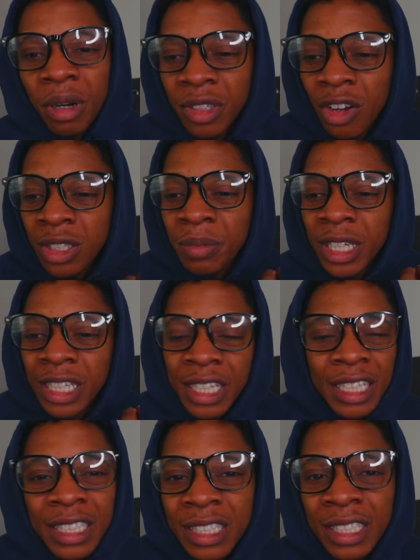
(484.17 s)
I was always been
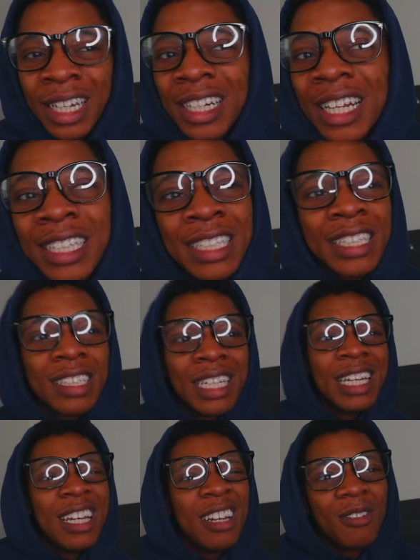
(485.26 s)
addicted to that, and I didn't
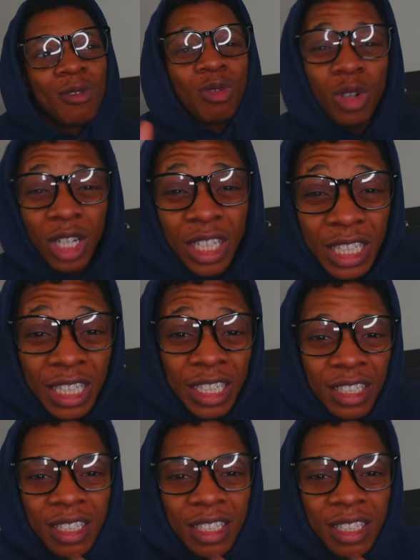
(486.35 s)
really,